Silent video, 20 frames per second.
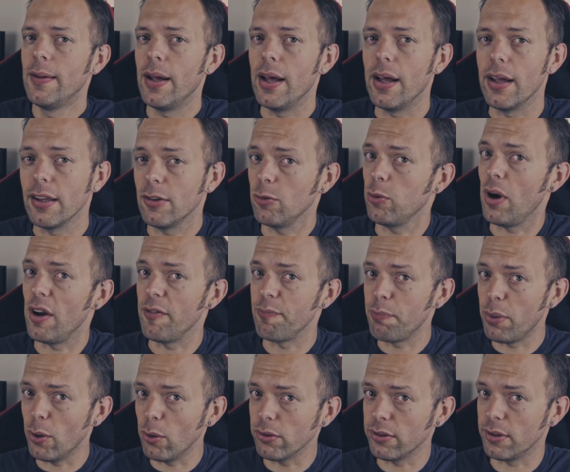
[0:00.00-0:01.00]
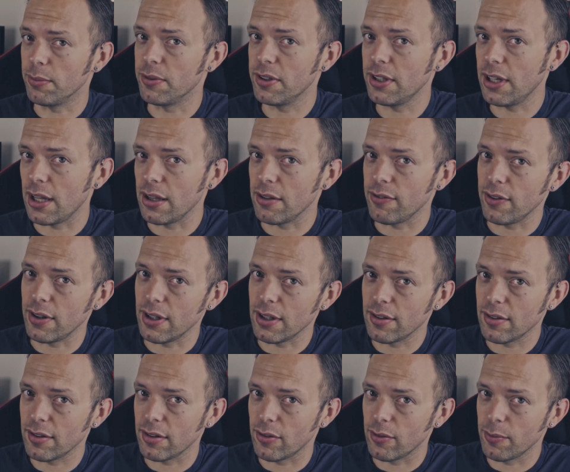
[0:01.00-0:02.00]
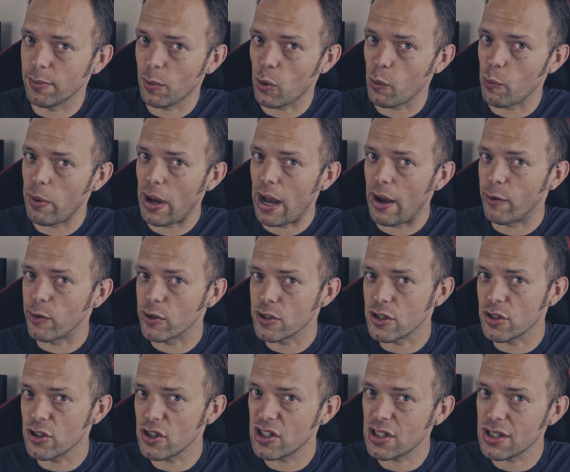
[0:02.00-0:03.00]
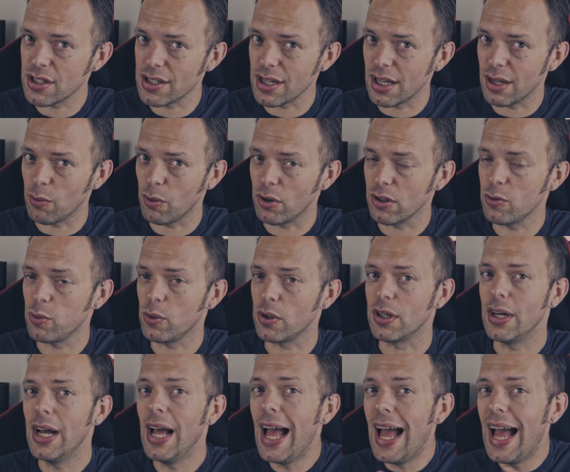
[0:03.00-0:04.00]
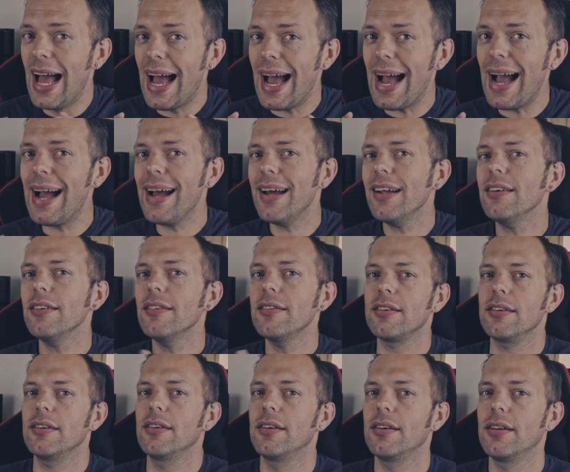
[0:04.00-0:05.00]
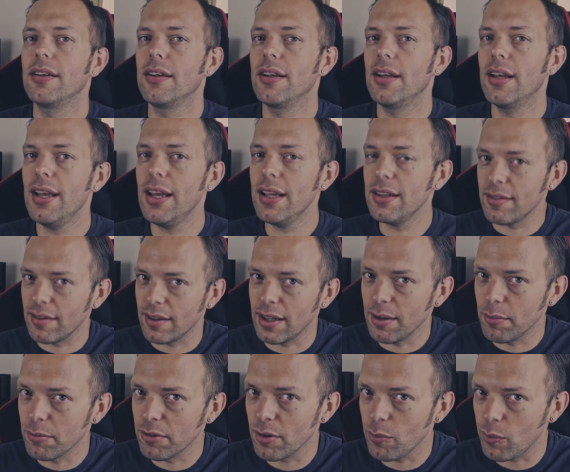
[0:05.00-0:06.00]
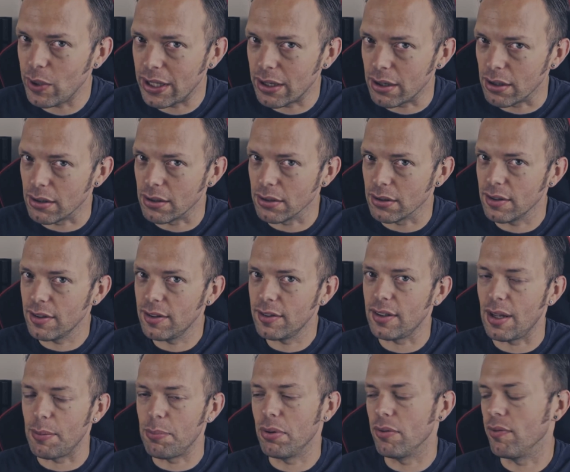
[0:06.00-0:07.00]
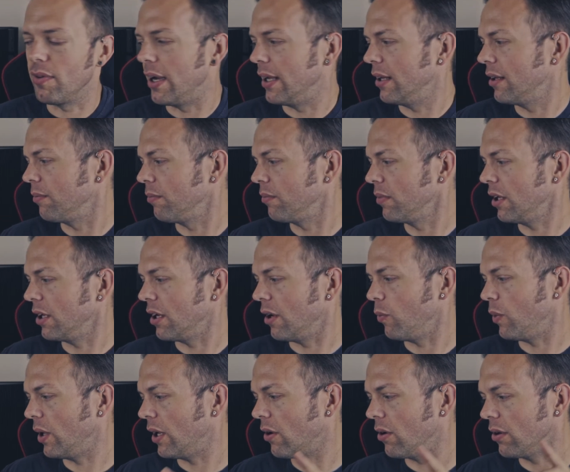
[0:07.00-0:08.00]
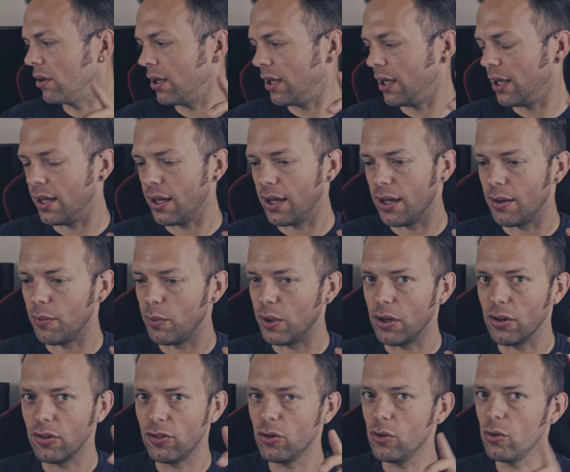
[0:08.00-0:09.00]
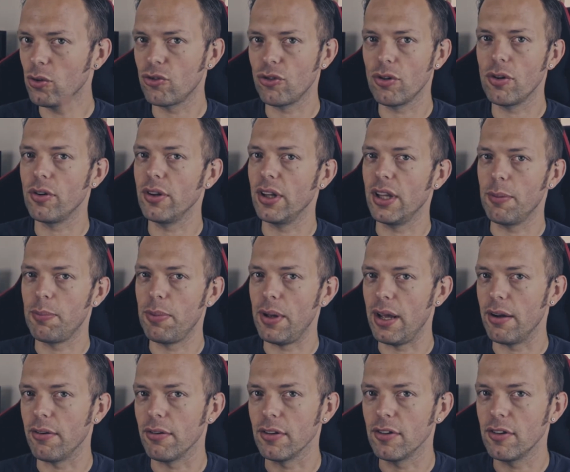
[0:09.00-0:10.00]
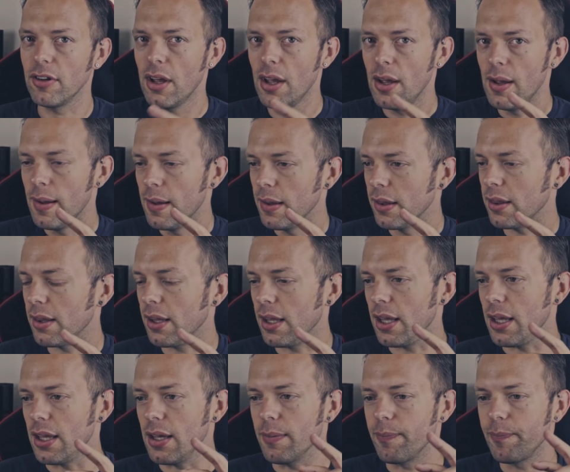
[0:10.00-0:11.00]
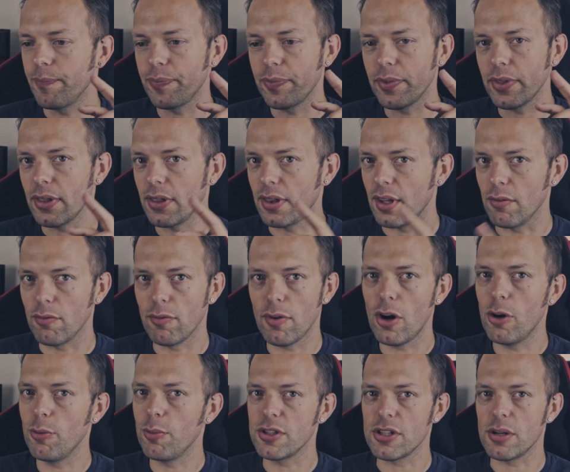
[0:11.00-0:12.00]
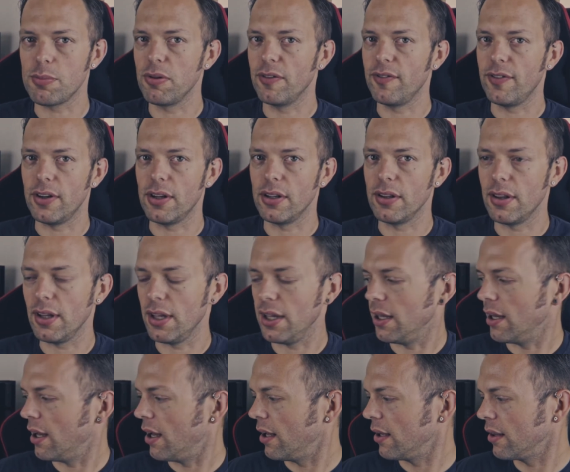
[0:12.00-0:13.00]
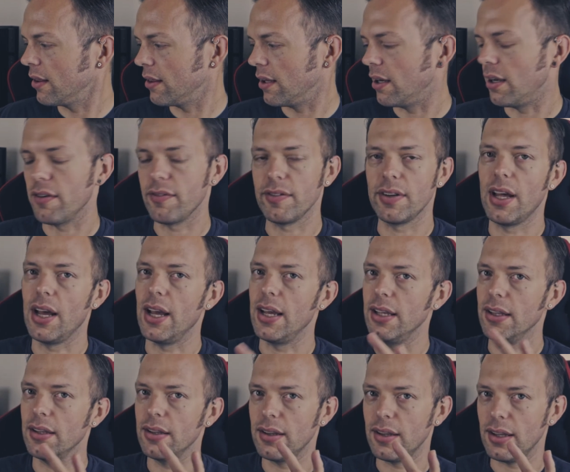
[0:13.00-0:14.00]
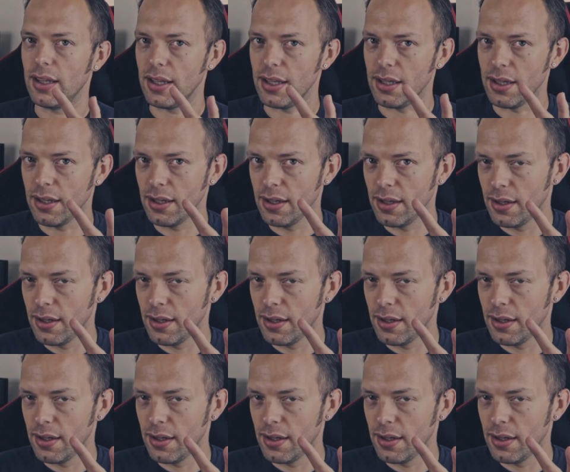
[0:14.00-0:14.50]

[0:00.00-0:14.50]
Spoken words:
That's why I've pulled them together for this sort of comparison, just to see what's what. And it seems that we can't separate them. You know, we got score draw on the appearance. The aromas I preferred, the Love and Hate. The